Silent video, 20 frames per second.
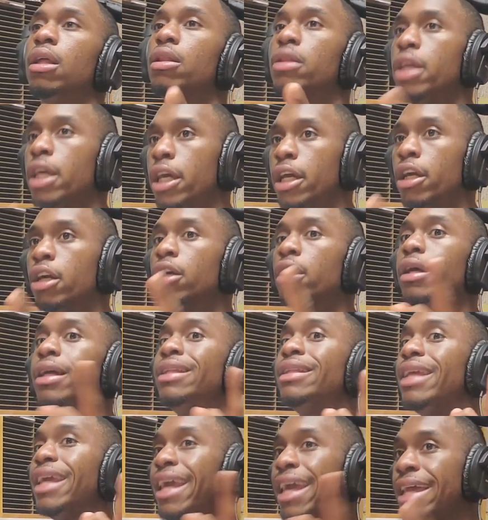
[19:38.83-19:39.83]
They're
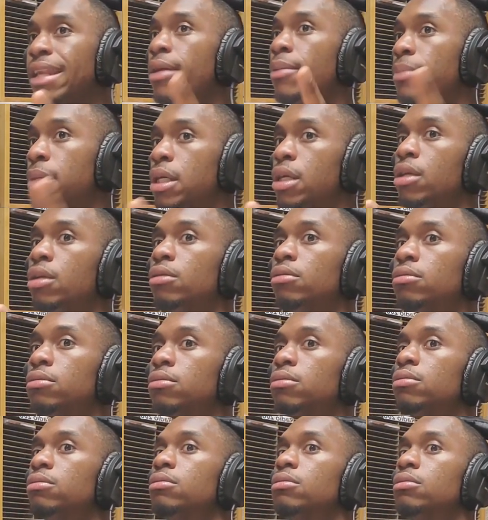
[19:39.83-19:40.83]
an enemy
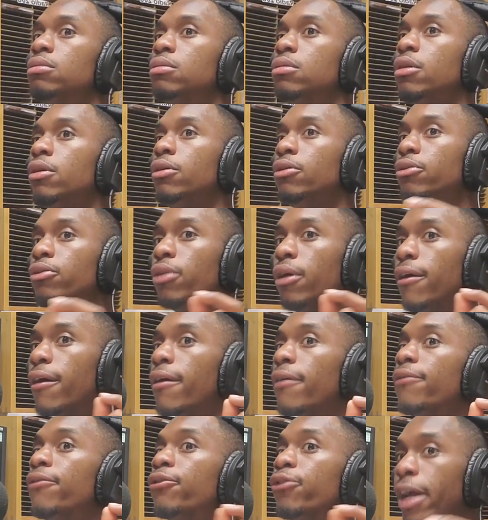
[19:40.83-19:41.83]

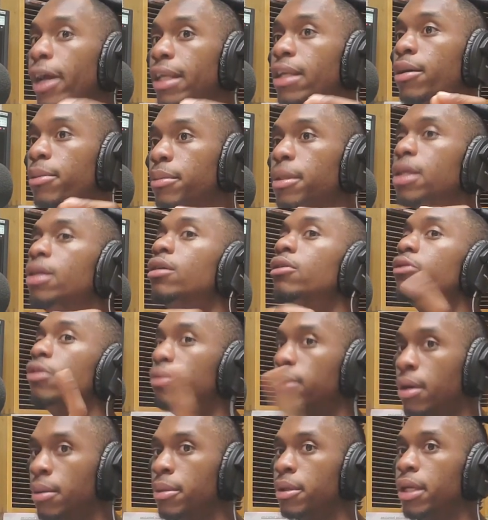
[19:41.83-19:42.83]
a me,
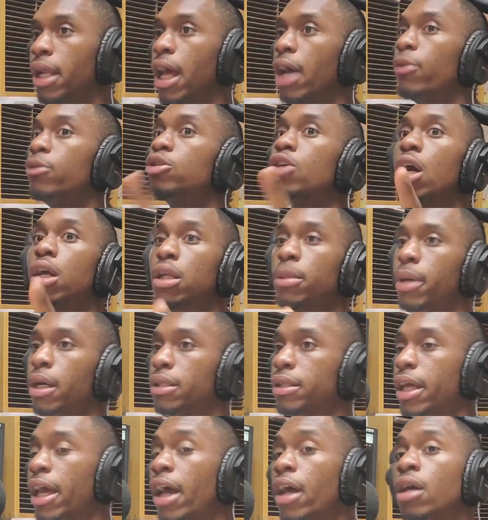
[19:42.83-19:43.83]
Remember that. We talked
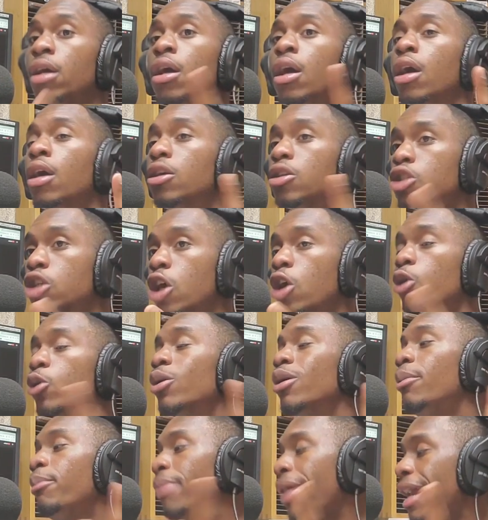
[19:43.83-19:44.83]
about that. So
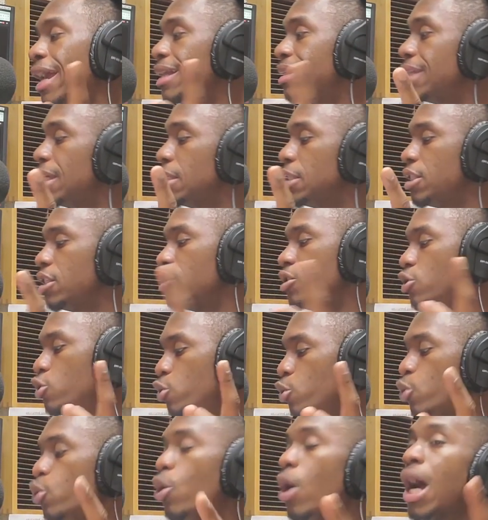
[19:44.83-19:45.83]
pay attention
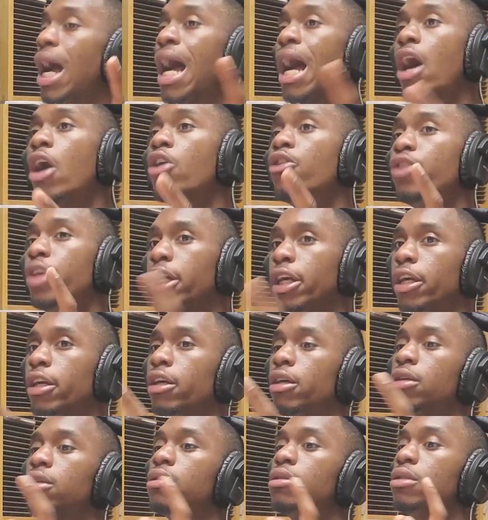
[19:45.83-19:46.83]
to how
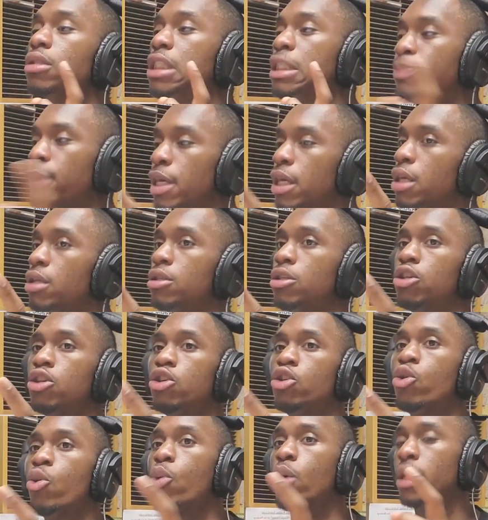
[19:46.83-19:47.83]
they're speaking to
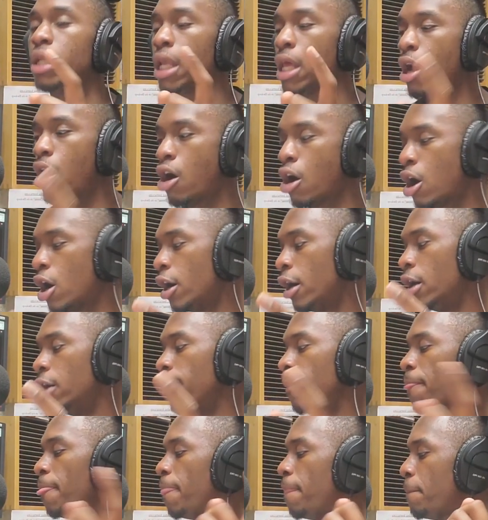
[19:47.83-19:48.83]
you when they are
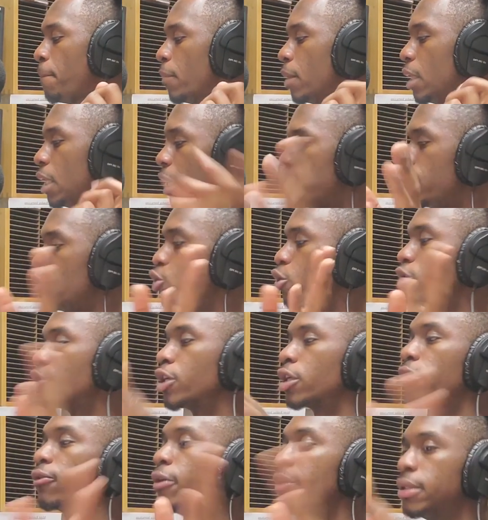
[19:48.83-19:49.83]
giving you
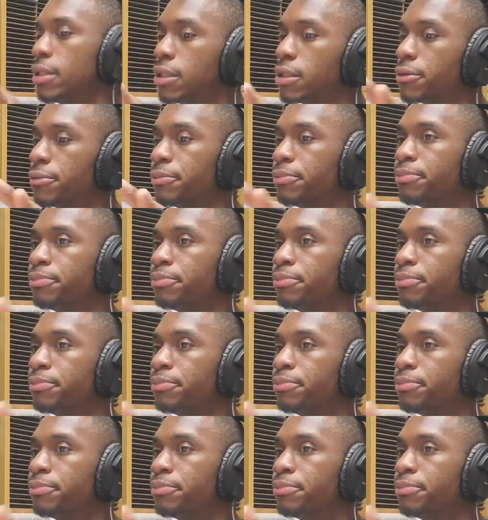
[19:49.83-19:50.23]
constructive criticism.